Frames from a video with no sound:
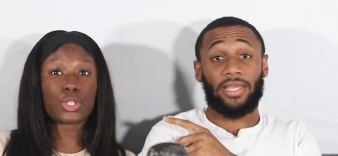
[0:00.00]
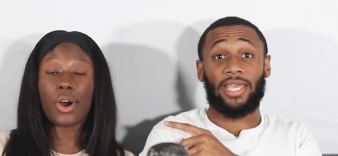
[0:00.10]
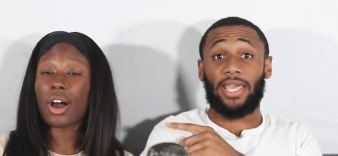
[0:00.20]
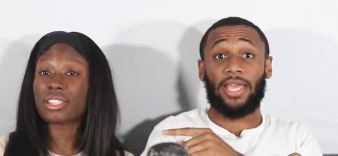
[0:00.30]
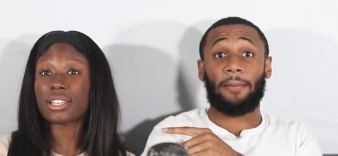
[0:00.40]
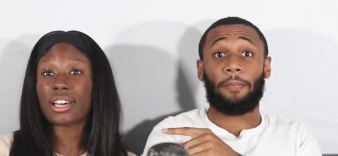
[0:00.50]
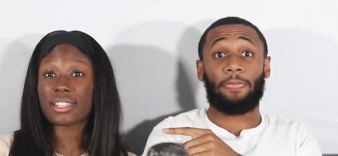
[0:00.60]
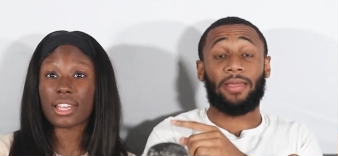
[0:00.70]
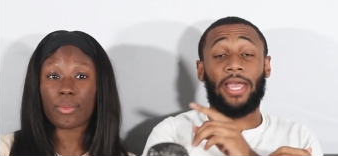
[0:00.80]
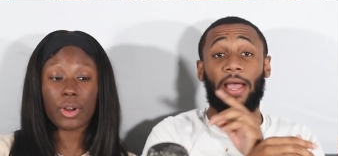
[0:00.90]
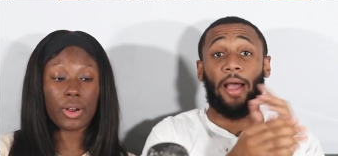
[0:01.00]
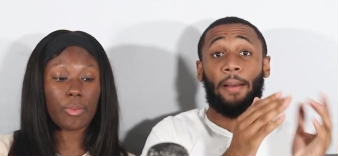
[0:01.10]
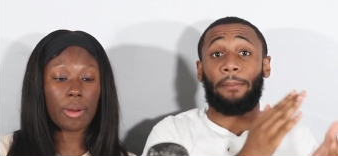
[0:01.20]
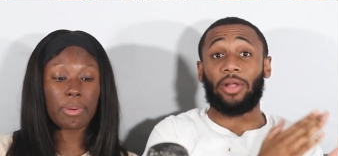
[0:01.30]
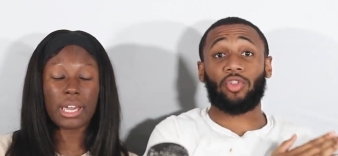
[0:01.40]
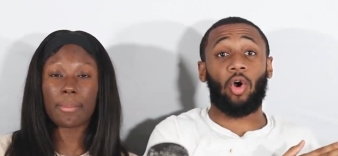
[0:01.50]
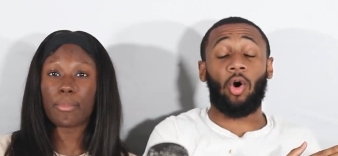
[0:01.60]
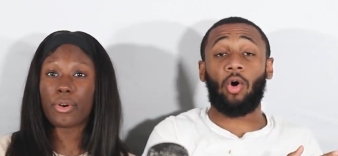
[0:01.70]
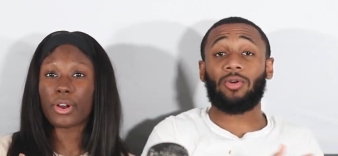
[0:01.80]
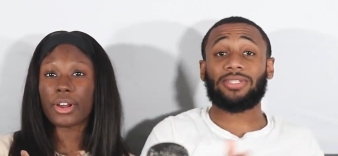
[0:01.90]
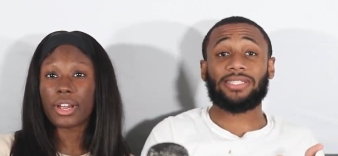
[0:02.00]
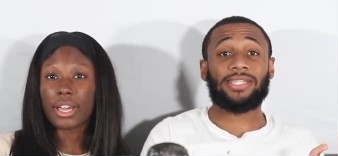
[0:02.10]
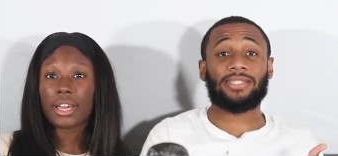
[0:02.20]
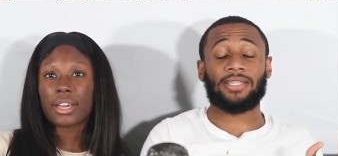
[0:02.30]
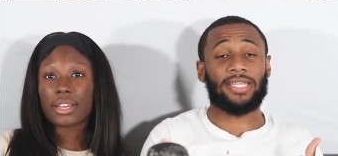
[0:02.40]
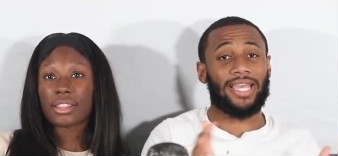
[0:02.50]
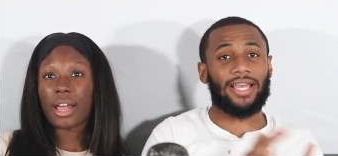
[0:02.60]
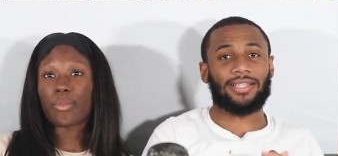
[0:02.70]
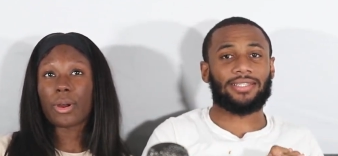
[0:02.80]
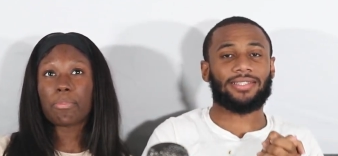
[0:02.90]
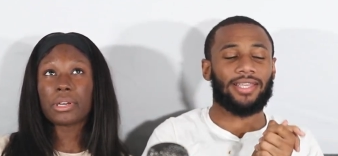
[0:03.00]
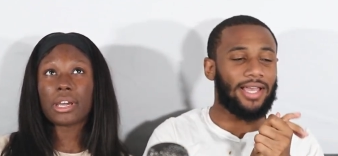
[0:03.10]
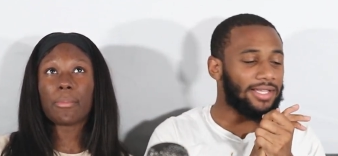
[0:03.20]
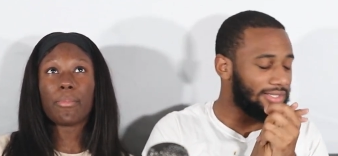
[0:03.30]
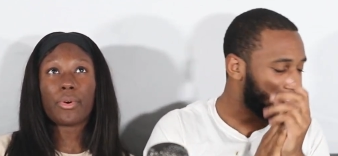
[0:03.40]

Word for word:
Speaker 1: Talk to us. Like we're we're being more season. Yeah, like we're being yes.